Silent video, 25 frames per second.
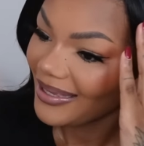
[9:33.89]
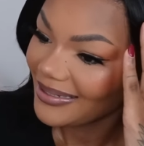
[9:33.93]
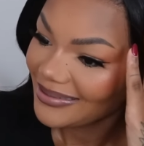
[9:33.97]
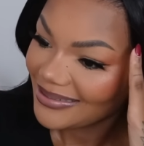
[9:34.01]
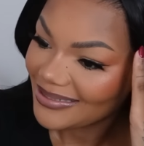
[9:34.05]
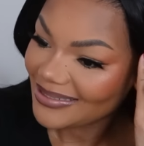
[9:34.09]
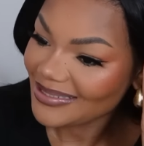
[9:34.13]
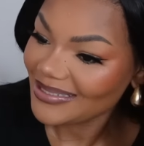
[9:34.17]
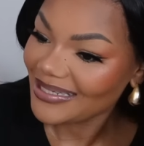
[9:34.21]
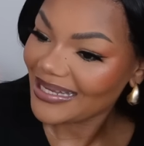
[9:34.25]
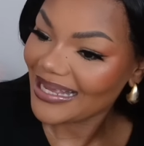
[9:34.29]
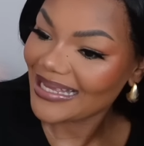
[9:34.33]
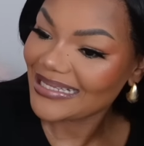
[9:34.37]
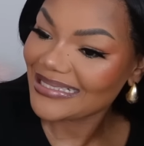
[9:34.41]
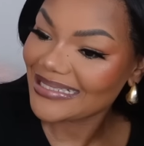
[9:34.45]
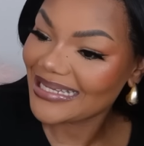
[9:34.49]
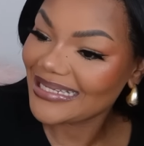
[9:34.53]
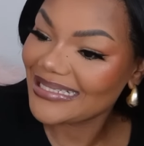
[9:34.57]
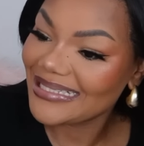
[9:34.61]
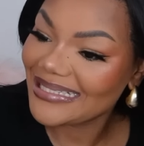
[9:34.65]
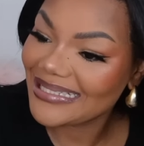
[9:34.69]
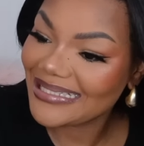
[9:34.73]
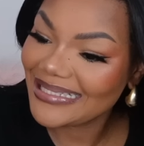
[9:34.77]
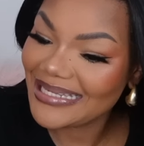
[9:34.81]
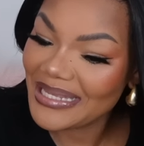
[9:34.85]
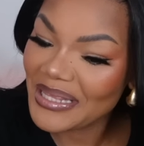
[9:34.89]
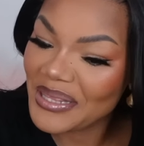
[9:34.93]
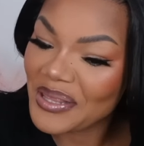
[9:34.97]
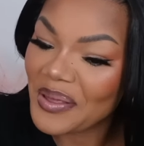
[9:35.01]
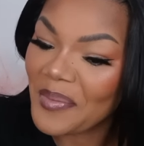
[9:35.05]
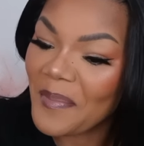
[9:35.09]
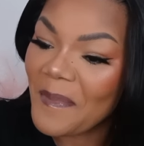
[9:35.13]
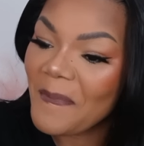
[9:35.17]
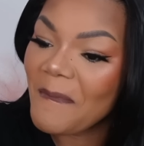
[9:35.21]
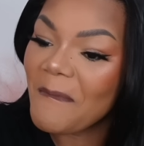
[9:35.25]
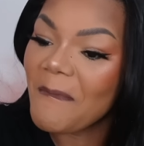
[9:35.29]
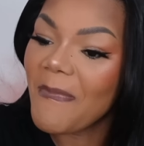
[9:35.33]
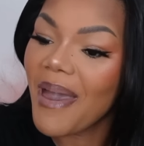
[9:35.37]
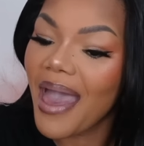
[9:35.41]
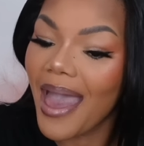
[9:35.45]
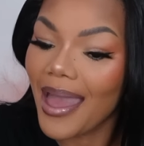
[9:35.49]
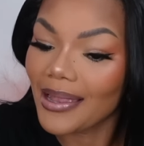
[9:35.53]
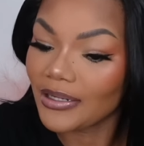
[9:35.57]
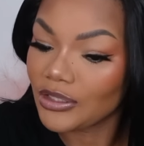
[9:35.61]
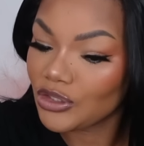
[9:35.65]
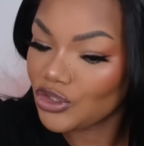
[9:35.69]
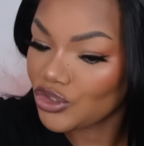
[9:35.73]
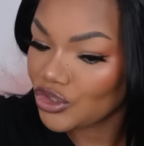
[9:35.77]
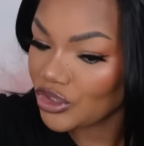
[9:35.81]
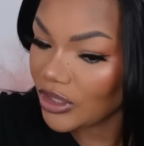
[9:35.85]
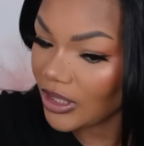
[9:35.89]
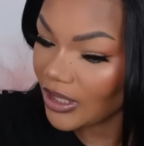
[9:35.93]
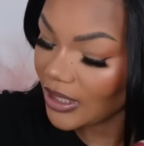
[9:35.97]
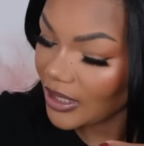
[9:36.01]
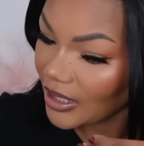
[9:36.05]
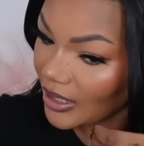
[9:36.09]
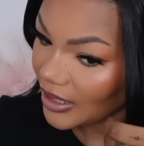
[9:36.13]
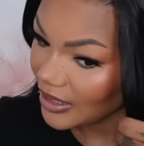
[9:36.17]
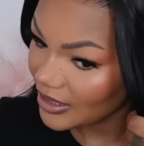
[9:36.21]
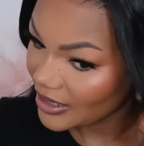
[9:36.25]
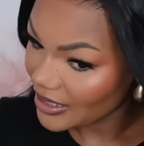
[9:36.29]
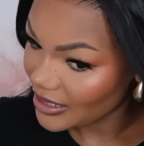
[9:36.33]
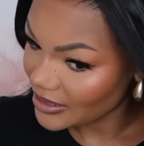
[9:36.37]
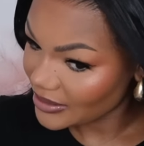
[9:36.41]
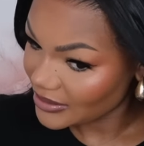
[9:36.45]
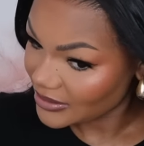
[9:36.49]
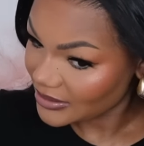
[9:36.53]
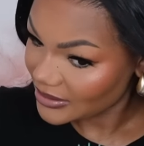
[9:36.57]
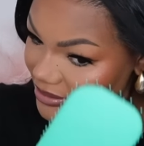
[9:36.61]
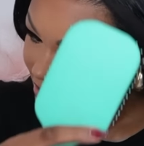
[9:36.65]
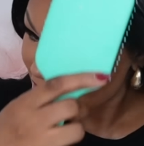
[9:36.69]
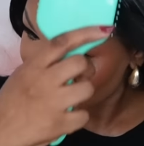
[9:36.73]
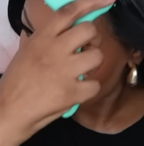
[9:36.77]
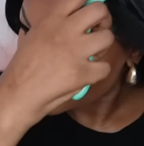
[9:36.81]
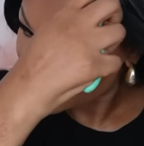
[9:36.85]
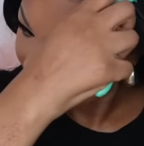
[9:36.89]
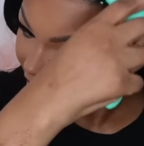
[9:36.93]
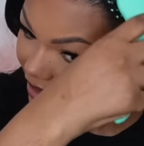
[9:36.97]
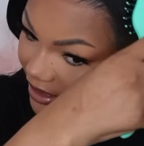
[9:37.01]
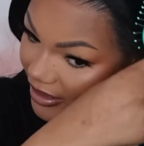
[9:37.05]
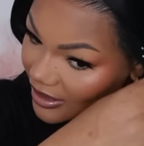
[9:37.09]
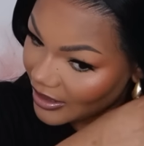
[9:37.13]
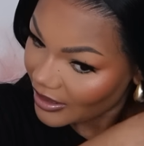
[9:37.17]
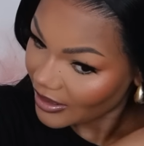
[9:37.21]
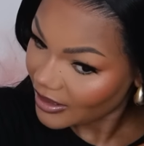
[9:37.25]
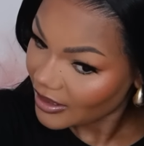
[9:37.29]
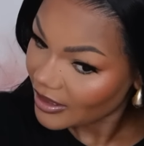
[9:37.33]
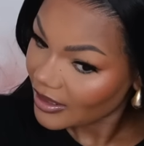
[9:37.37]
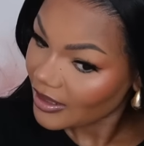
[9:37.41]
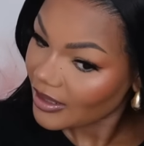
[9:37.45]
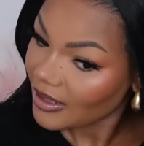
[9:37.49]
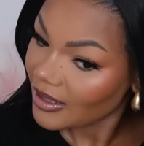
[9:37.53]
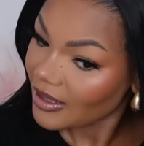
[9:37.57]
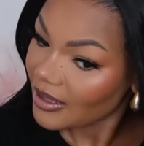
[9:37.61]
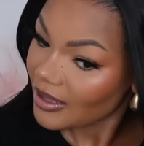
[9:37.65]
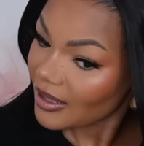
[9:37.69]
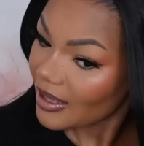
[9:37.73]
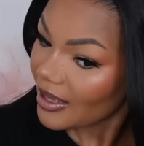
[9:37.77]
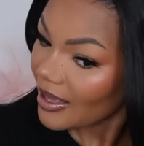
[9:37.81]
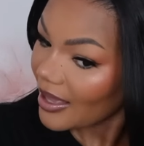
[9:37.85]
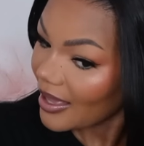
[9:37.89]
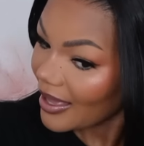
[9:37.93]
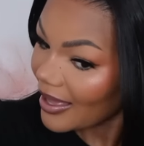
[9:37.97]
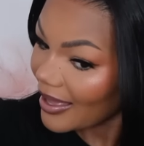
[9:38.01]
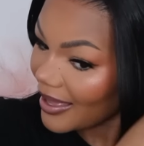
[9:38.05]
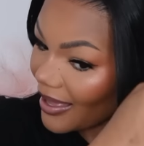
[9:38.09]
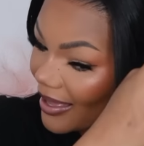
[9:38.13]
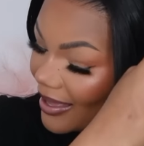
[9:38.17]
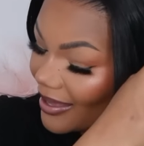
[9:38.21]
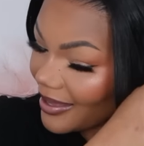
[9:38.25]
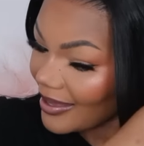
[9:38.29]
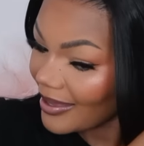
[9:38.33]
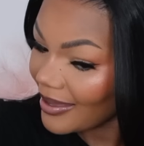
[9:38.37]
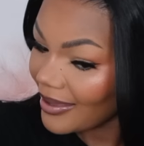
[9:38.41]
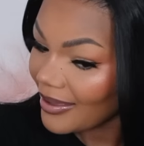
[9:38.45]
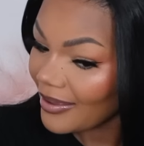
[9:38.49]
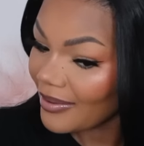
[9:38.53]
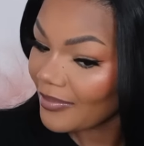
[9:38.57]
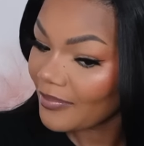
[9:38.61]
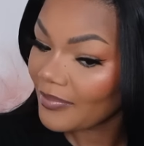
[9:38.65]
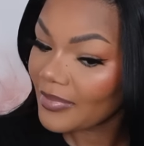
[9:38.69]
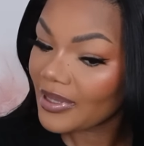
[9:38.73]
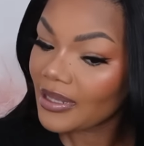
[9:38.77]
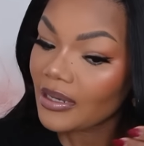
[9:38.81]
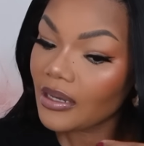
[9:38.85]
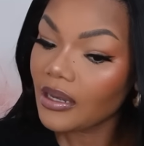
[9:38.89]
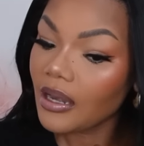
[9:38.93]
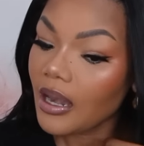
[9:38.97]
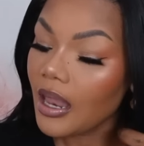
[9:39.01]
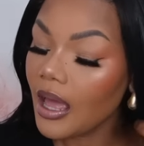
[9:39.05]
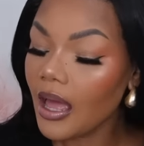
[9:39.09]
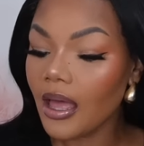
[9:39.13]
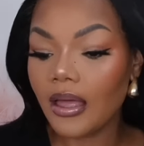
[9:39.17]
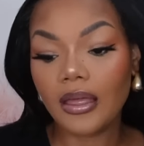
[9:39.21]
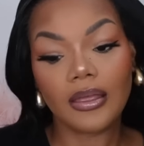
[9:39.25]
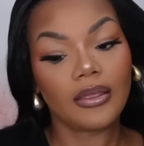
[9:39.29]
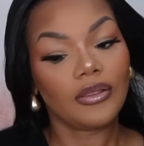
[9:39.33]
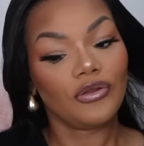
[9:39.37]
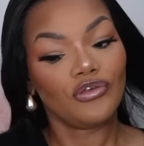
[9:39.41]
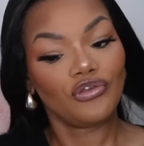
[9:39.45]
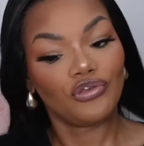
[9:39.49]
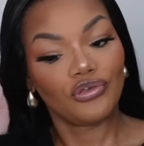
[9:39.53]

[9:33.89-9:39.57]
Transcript: Just so you guys can see the magic that is this hair. I am in love.